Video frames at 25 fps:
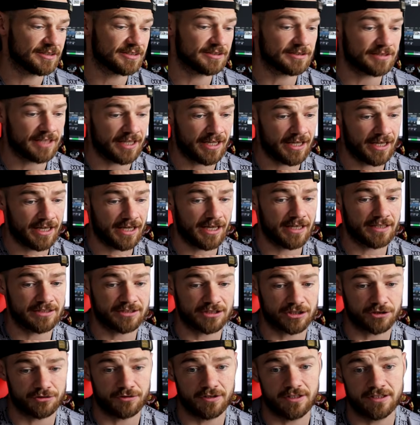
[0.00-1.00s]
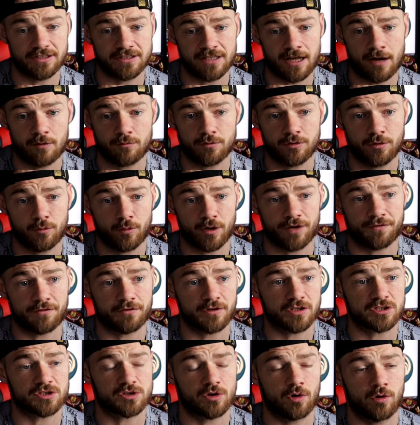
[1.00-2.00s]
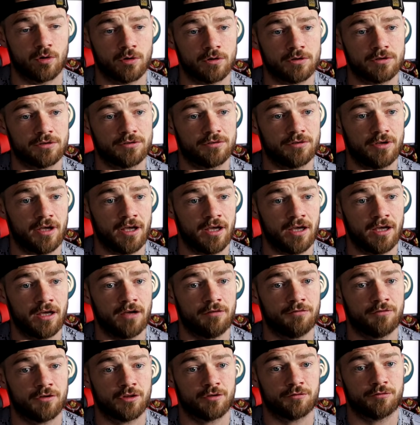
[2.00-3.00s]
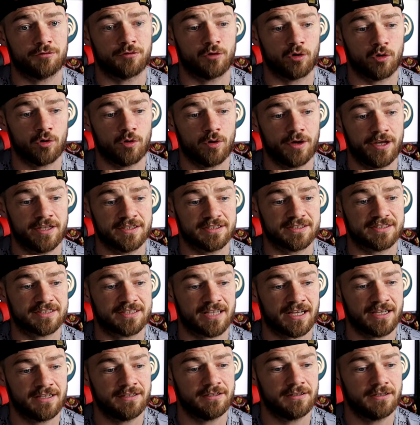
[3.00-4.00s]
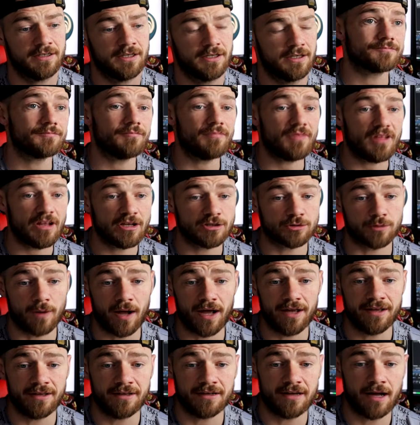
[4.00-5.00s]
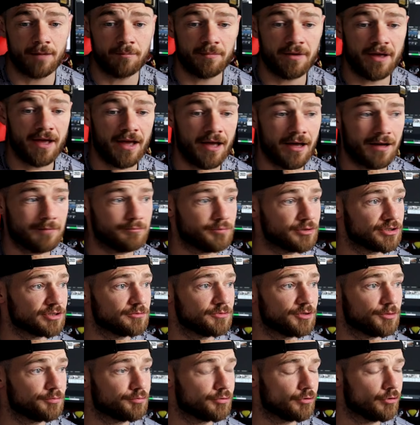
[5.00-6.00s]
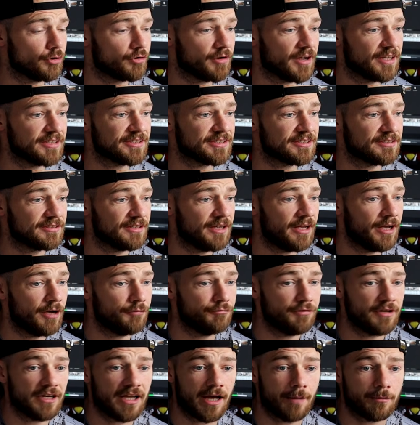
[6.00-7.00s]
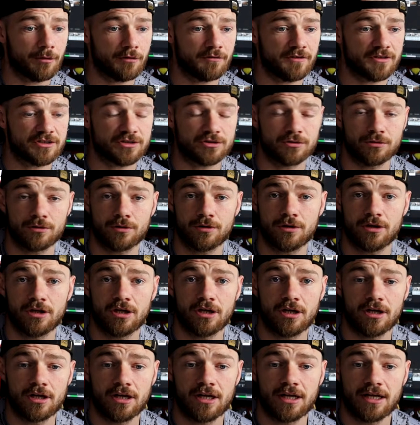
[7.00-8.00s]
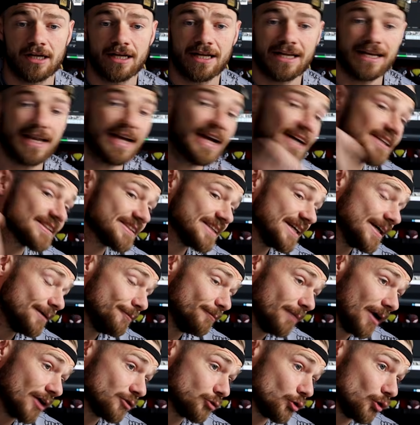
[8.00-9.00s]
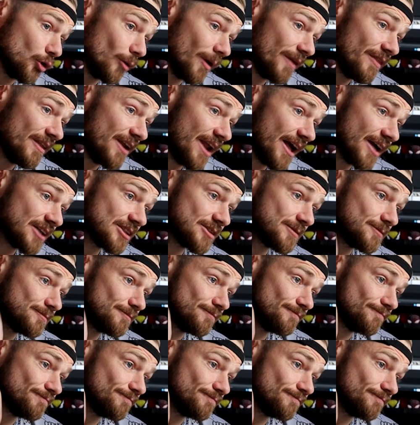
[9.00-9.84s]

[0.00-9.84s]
secrete down, whatever it's called, for the floor inside. So I'm buzzing with the progress, really happy with it. So like I say, I don't know when the next